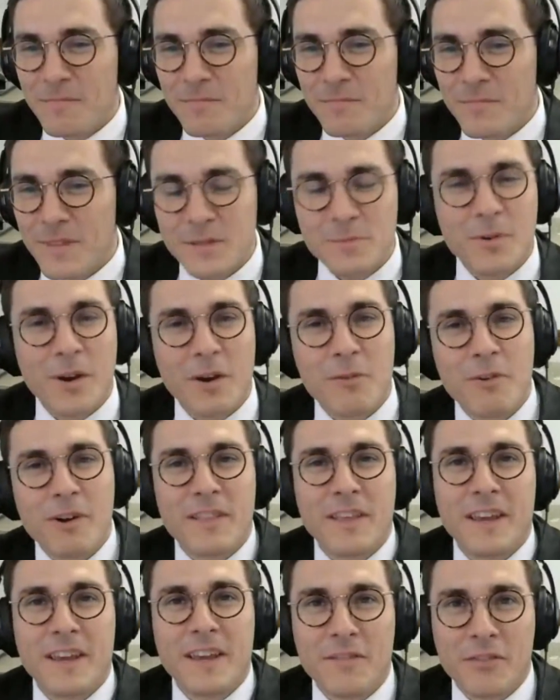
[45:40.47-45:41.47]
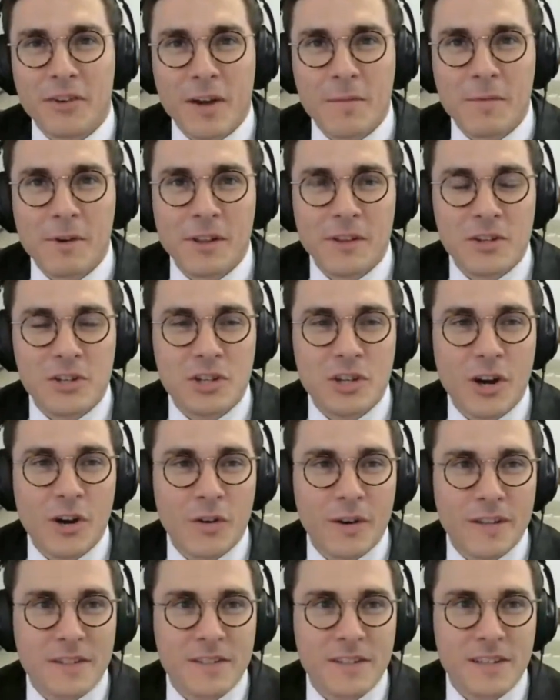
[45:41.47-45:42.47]
Jesper, I want to thank you for coming on the show.
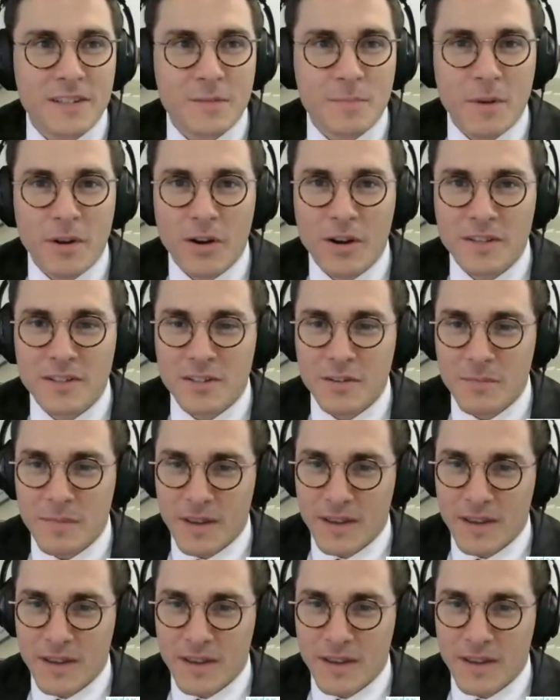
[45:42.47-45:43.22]
It's been awesome,